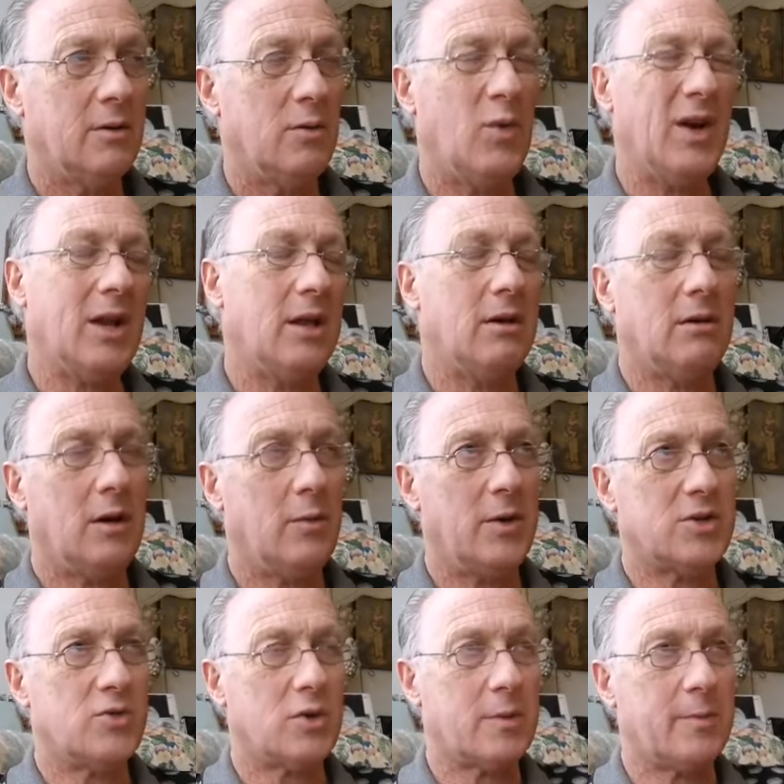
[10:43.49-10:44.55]
well, I
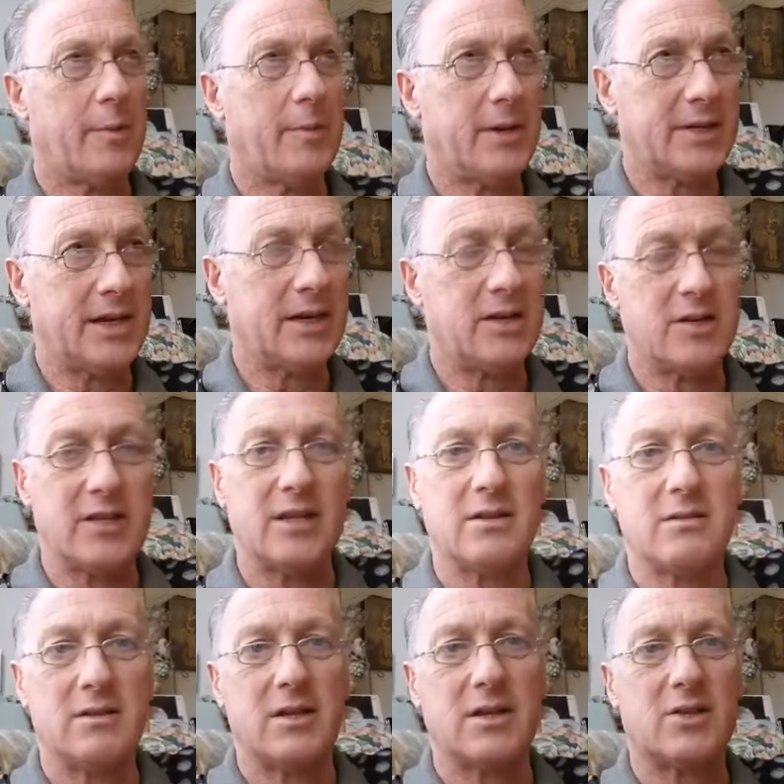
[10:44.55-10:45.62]
won't talk about my dad because
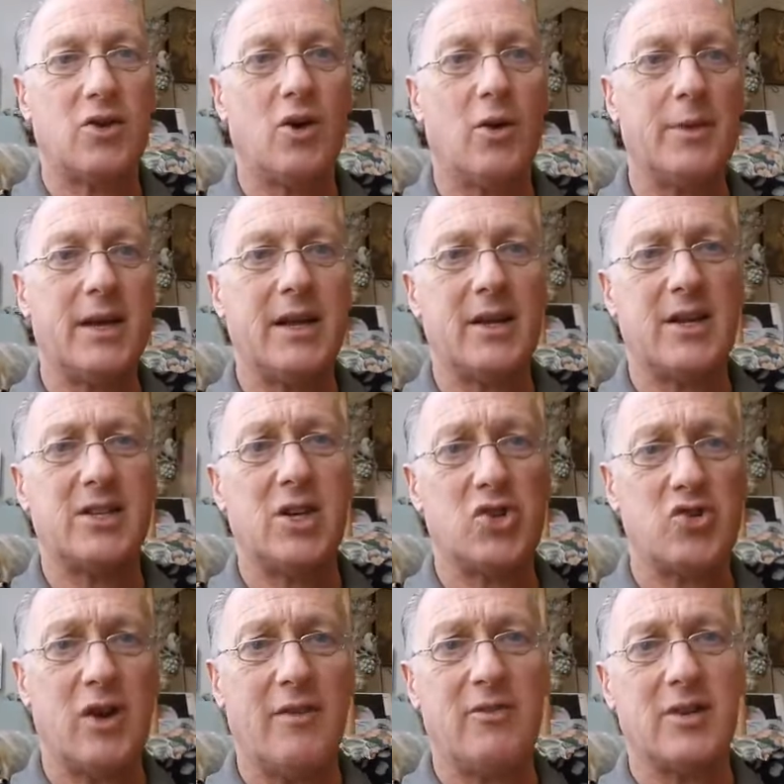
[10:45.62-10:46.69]
it's complicated, because he
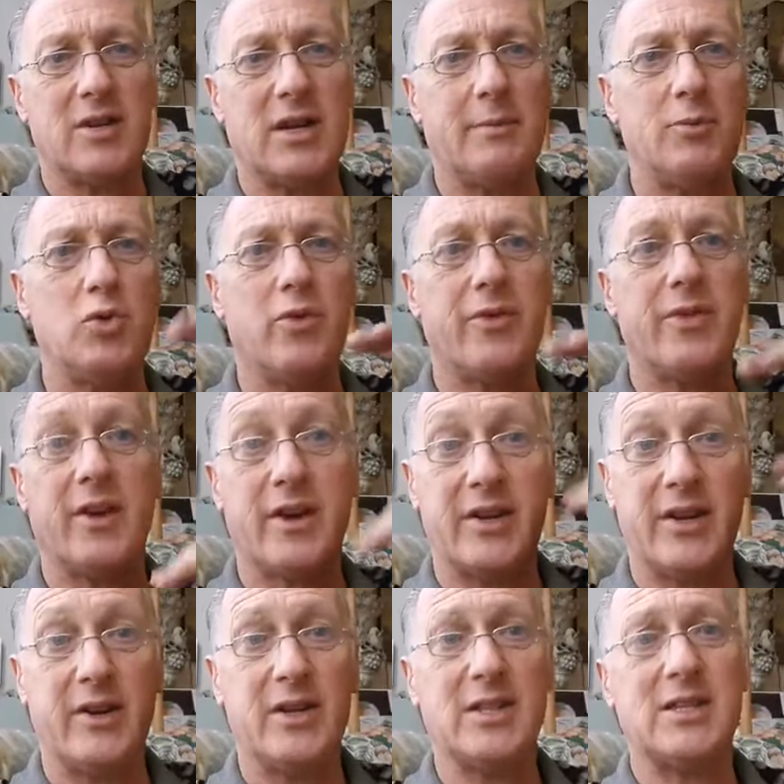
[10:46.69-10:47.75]
travelled up north and I
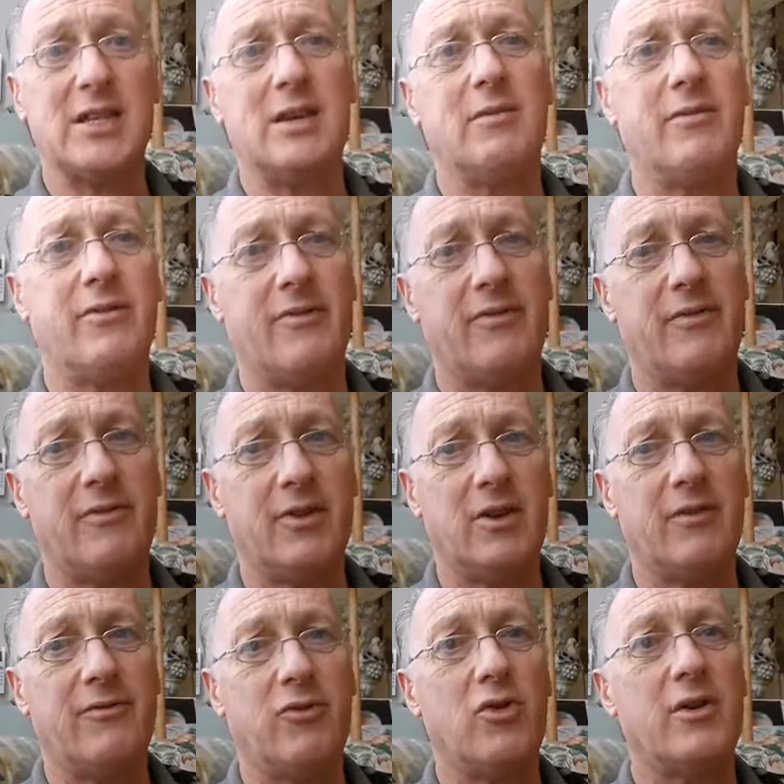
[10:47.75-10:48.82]
could only see him,
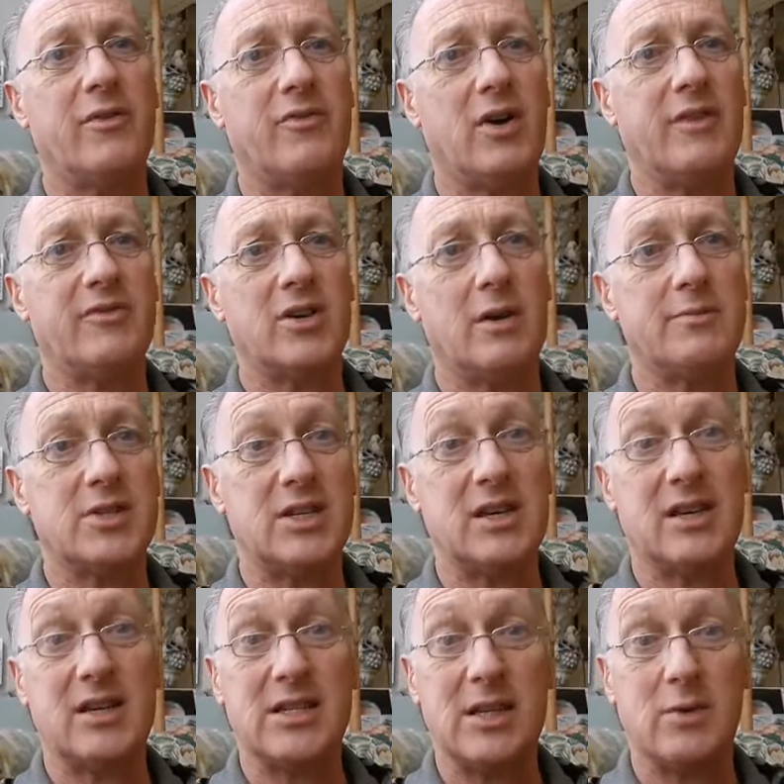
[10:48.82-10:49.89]
4 or 5 times a
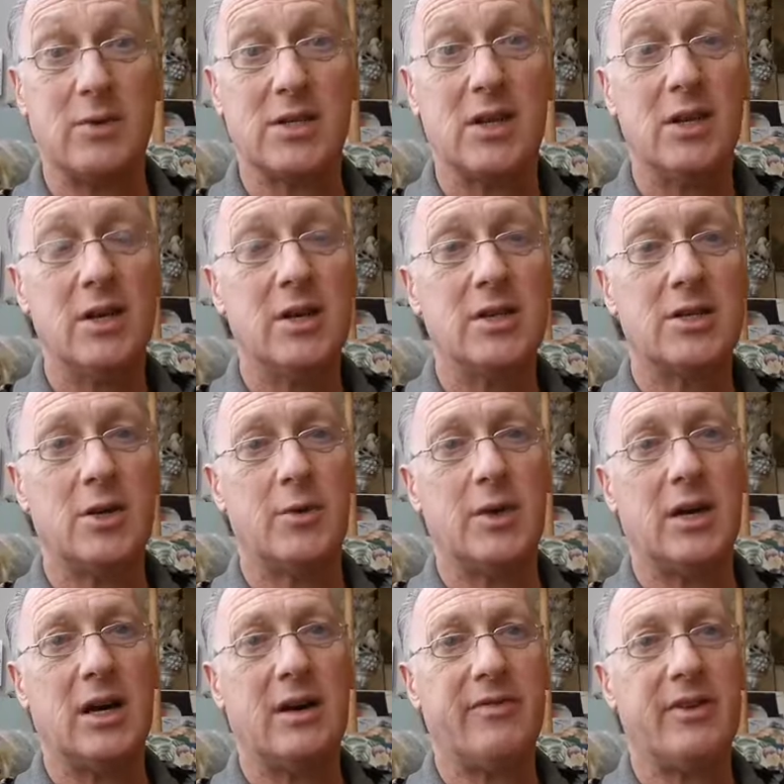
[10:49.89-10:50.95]
year because he was
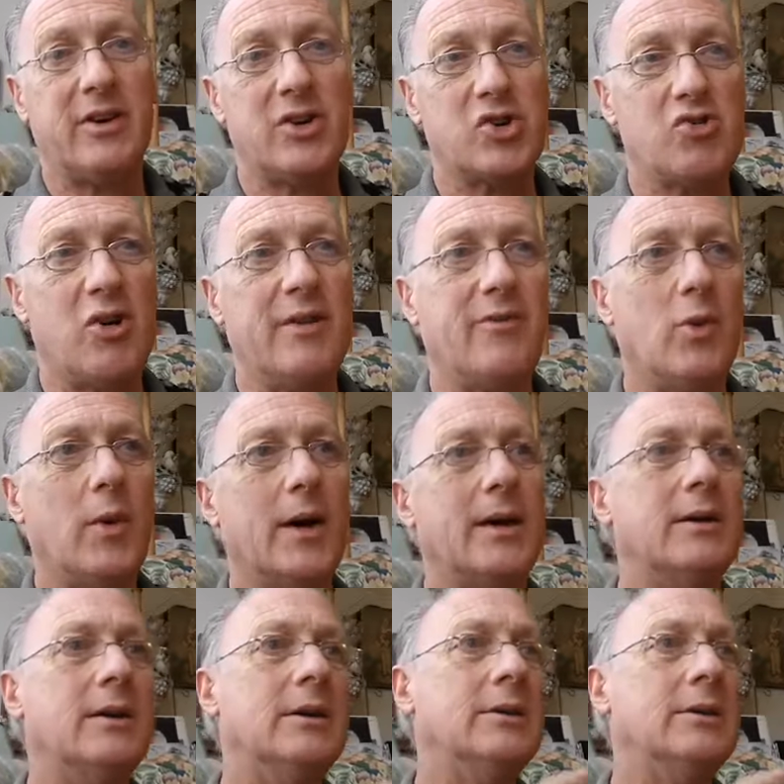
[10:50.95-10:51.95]
2.5 hour drive away.